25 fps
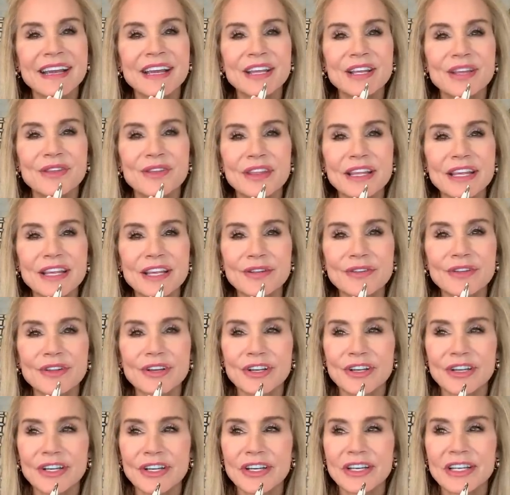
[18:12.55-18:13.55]
You think you
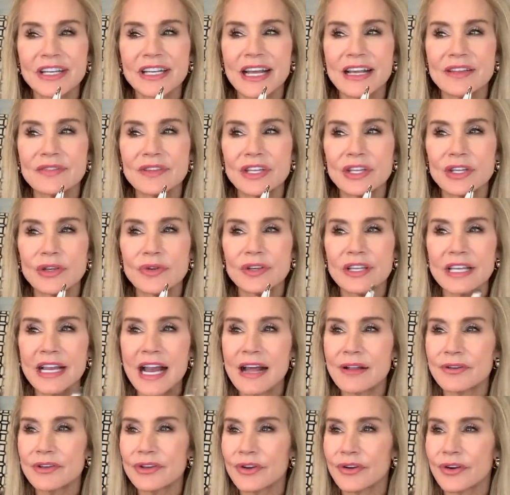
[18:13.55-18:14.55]
look good and then you get
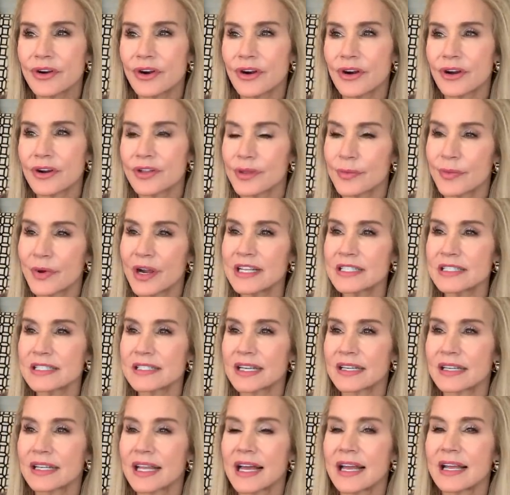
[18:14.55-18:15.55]
out in your car in the bright
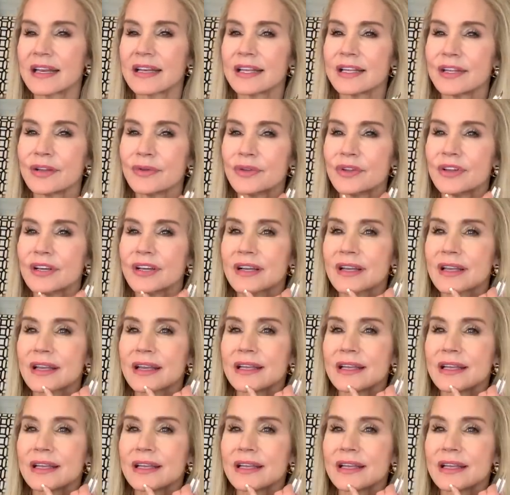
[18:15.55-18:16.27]
sunlight and you look